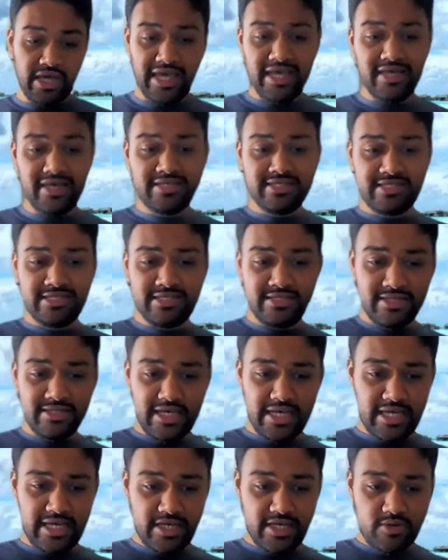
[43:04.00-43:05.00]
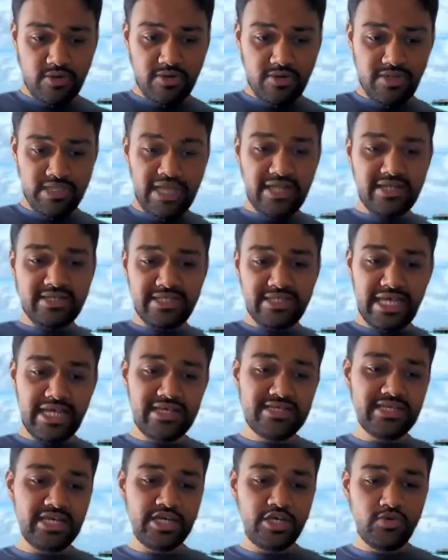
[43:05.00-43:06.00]
is, there
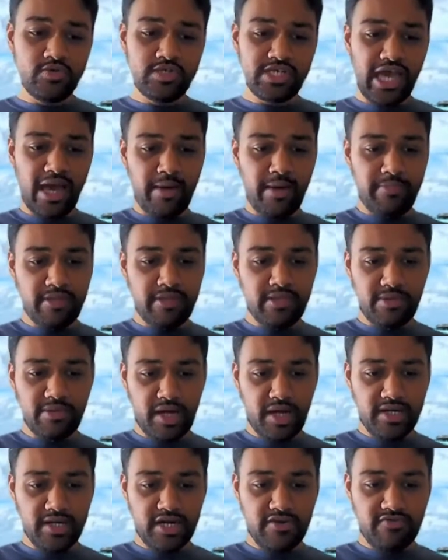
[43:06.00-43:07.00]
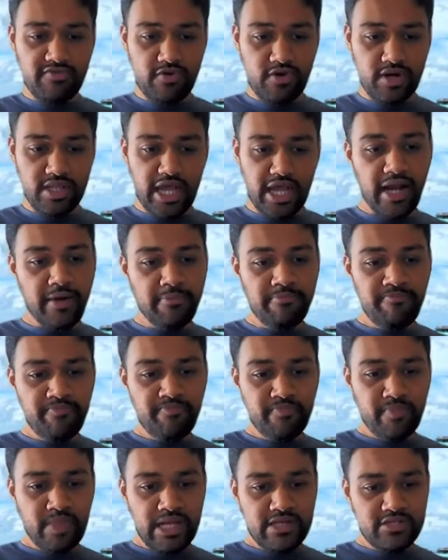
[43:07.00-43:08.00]
is a huge gap in the market for that.
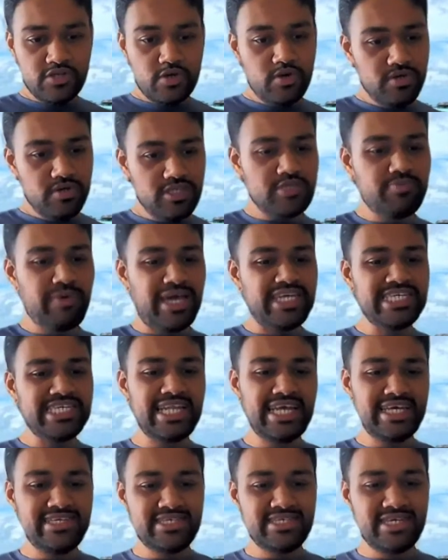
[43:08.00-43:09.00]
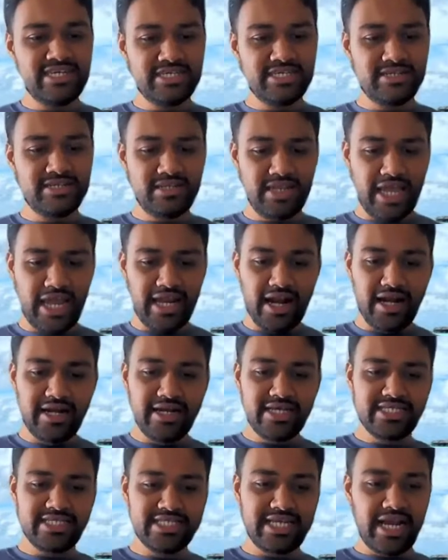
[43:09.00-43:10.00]
So specialization and
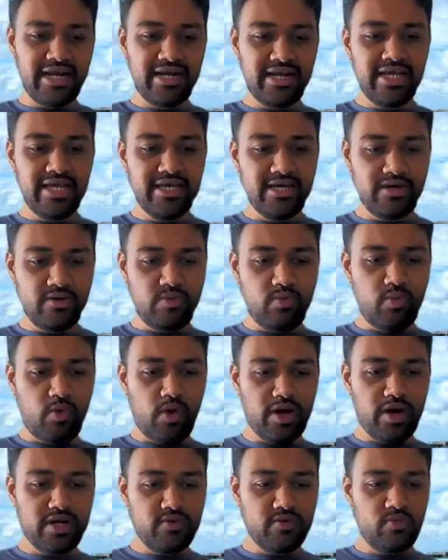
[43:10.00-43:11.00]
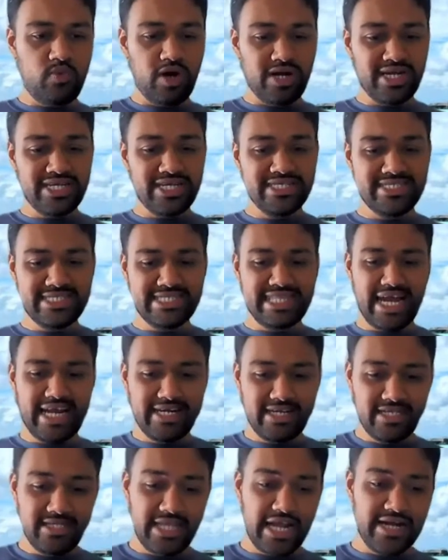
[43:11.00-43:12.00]
understanding what is that
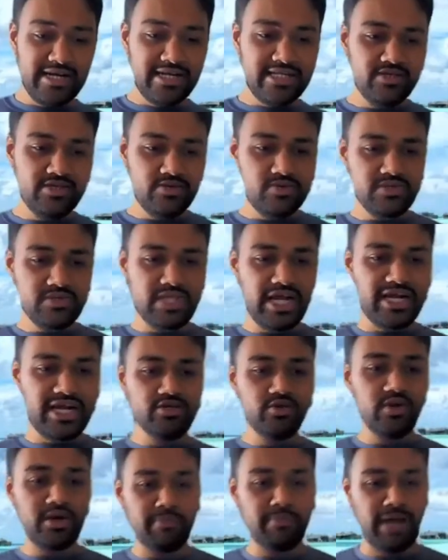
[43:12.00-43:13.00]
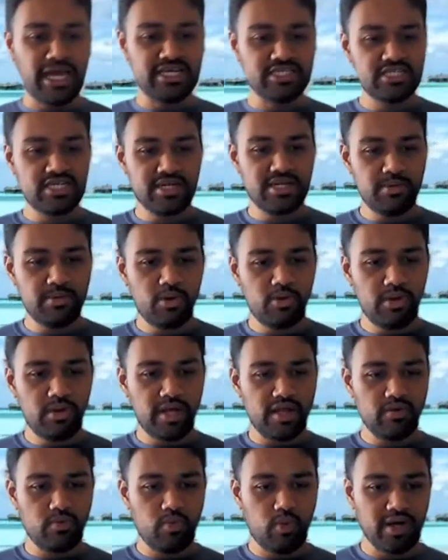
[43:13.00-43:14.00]
you are passionate about,
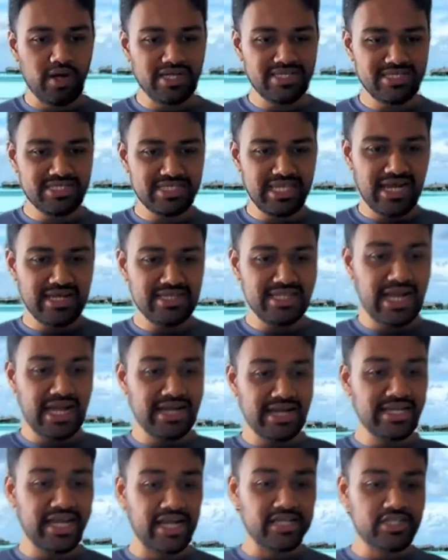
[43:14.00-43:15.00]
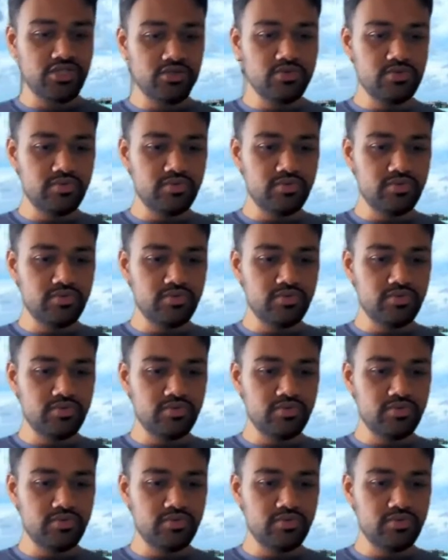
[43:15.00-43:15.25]
and what is that gets